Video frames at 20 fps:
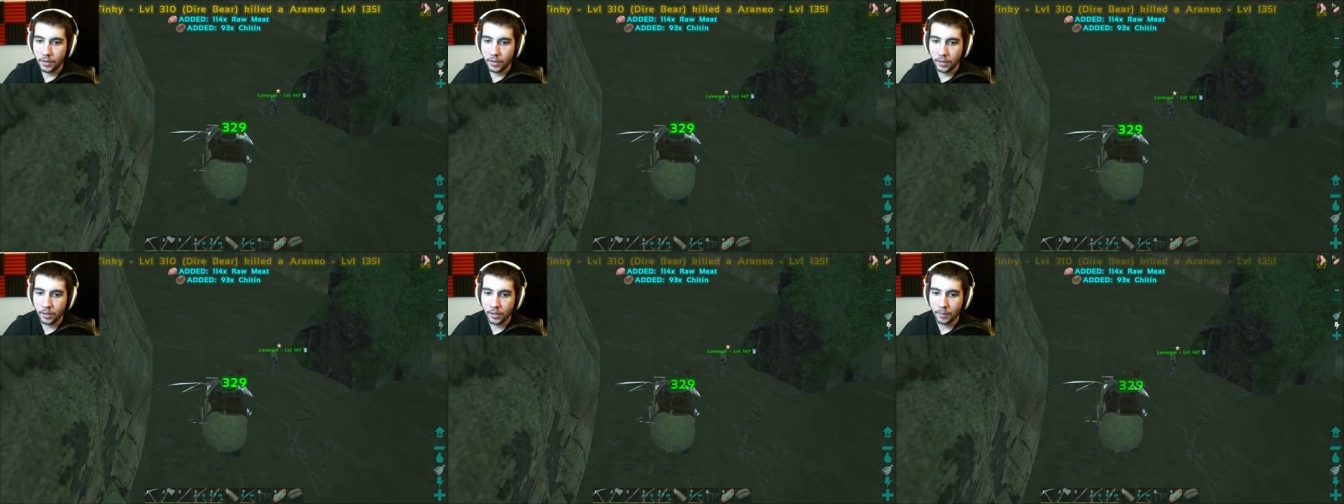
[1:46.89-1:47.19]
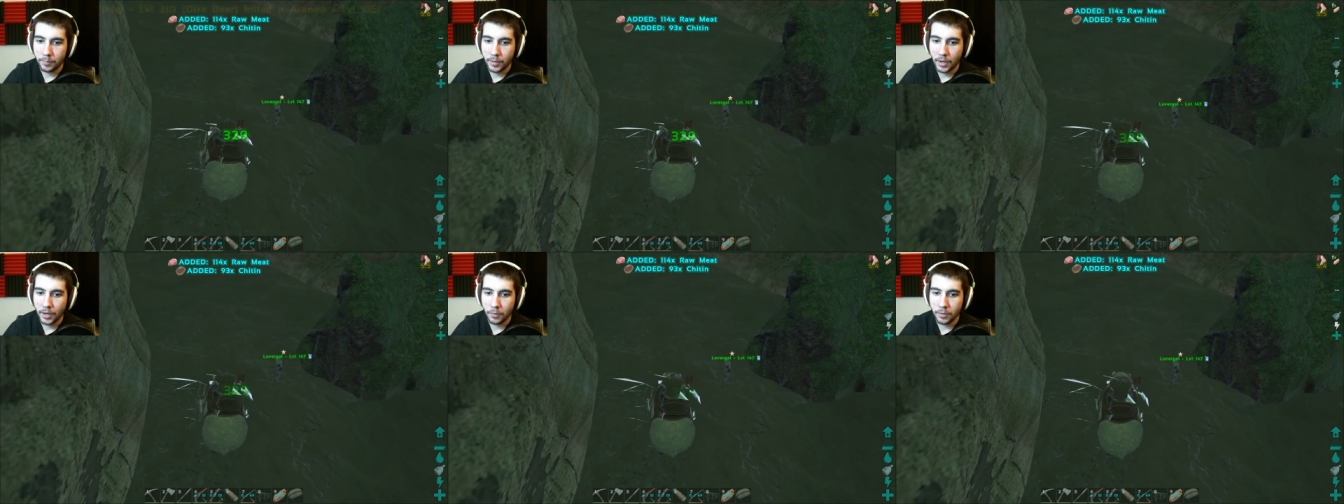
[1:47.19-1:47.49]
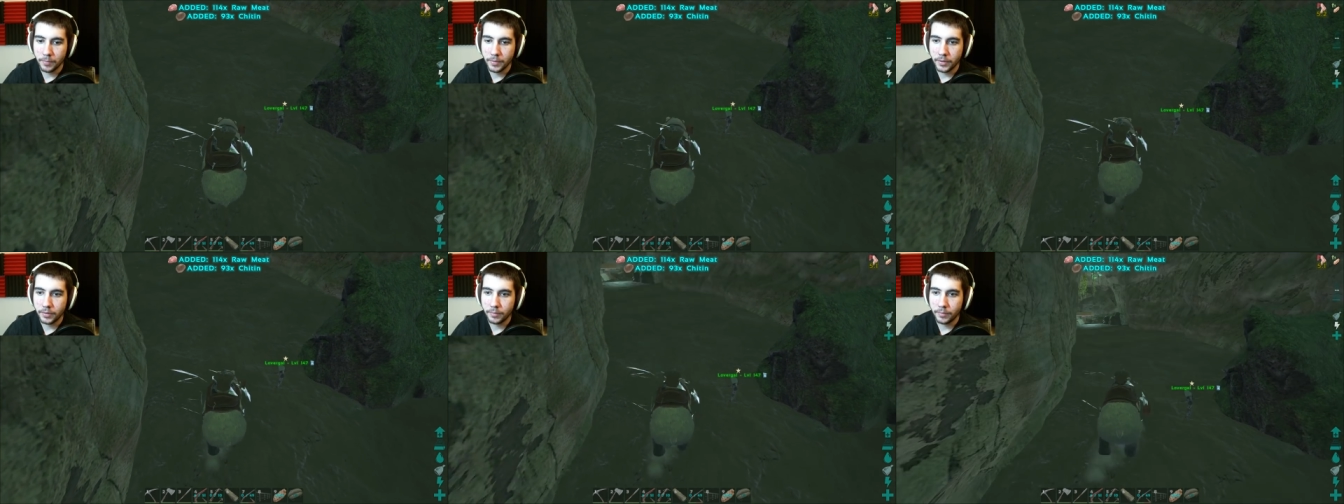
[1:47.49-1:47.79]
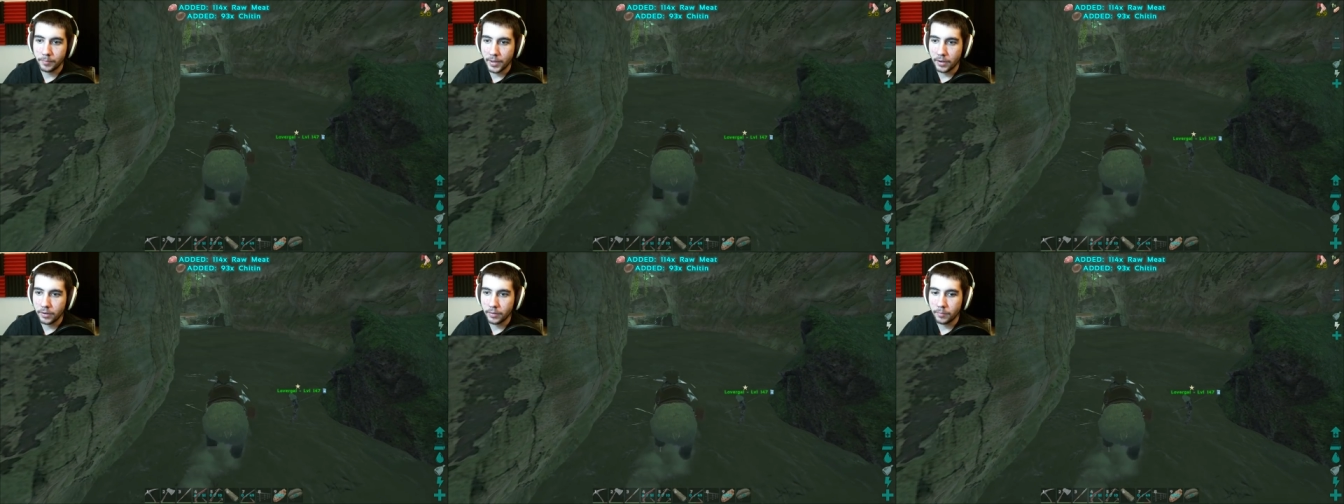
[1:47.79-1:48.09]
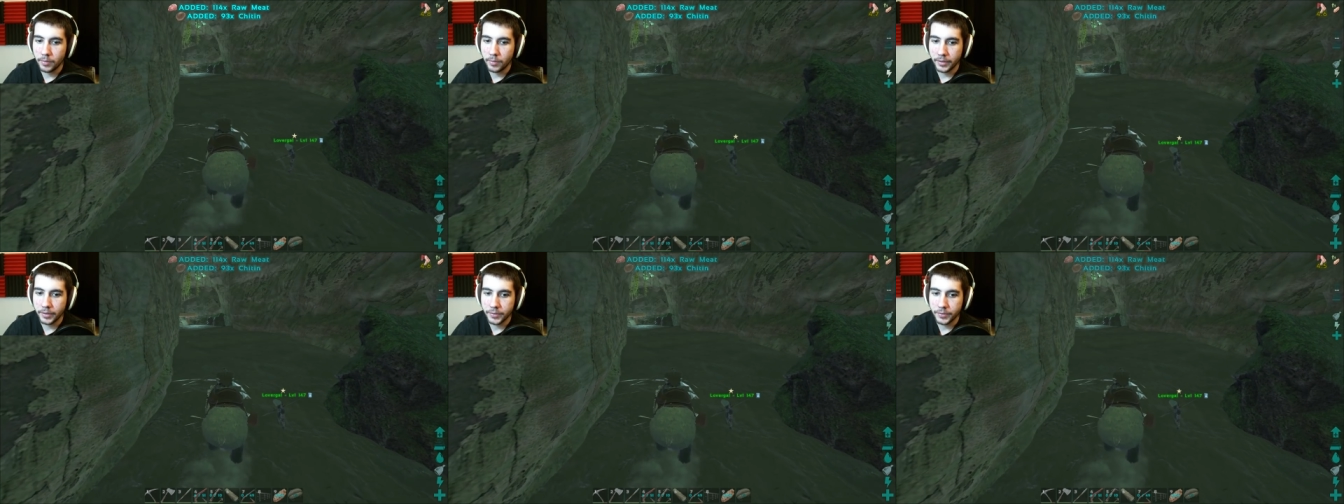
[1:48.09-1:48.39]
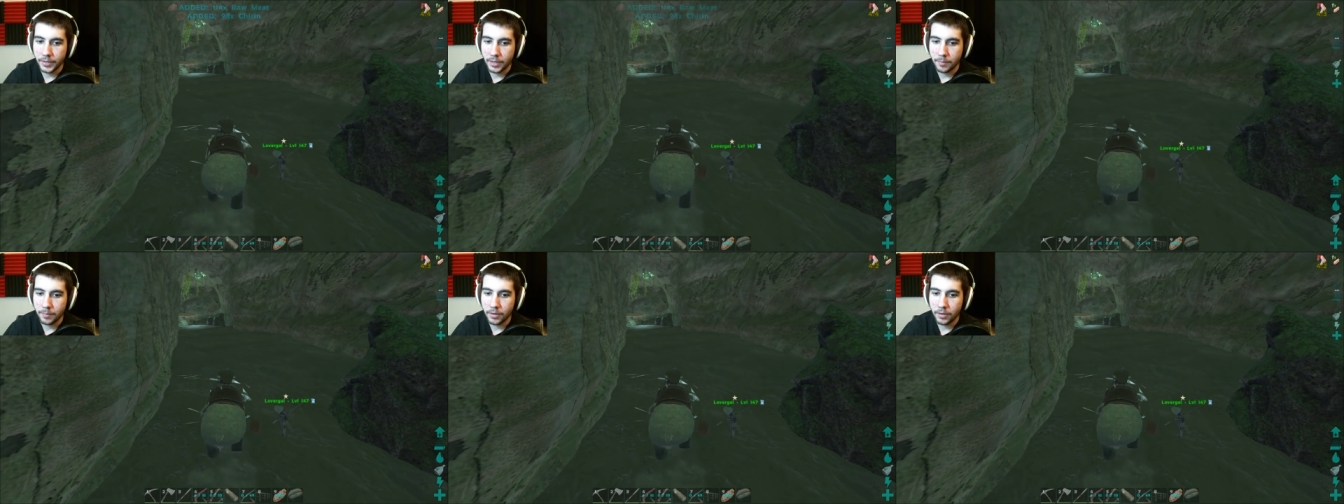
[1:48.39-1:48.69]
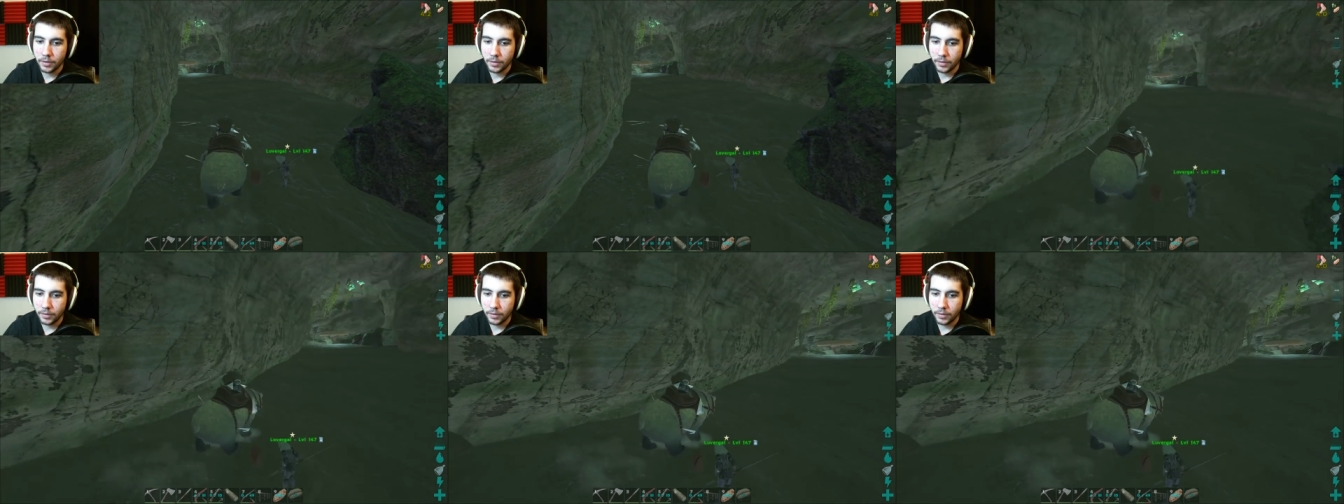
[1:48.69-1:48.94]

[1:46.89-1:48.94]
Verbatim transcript: Uh, probably would have been better to bring a saber,